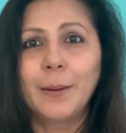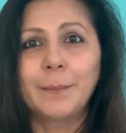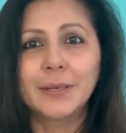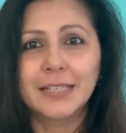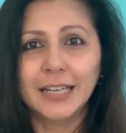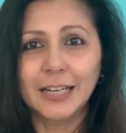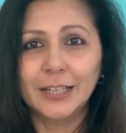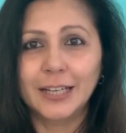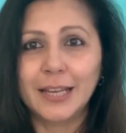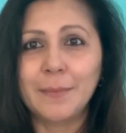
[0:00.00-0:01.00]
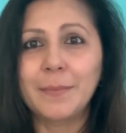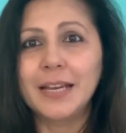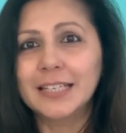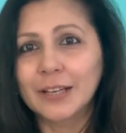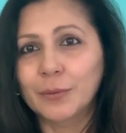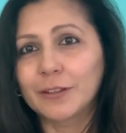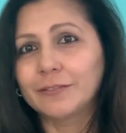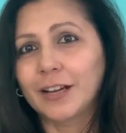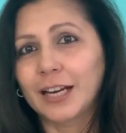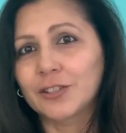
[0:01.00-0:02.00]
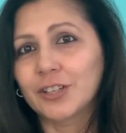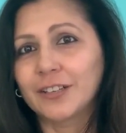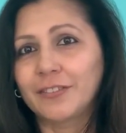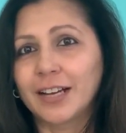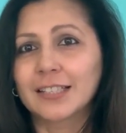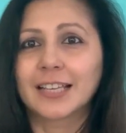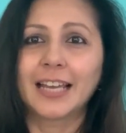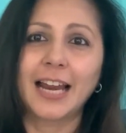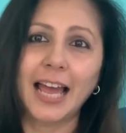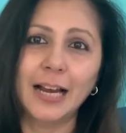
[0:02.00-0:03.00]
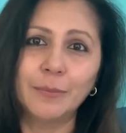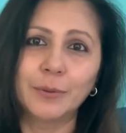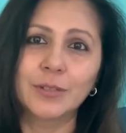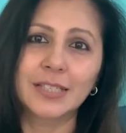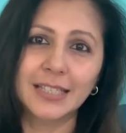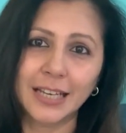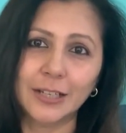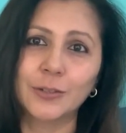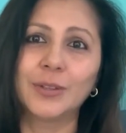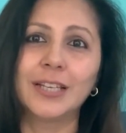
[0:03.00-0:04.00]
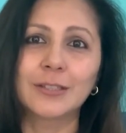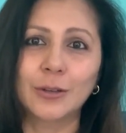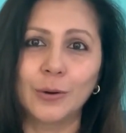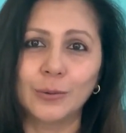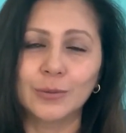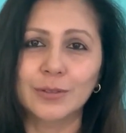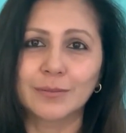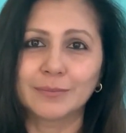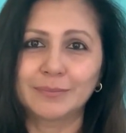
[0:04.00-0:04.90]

Particularly, meeting with a financial advisor can help you stick to these goals.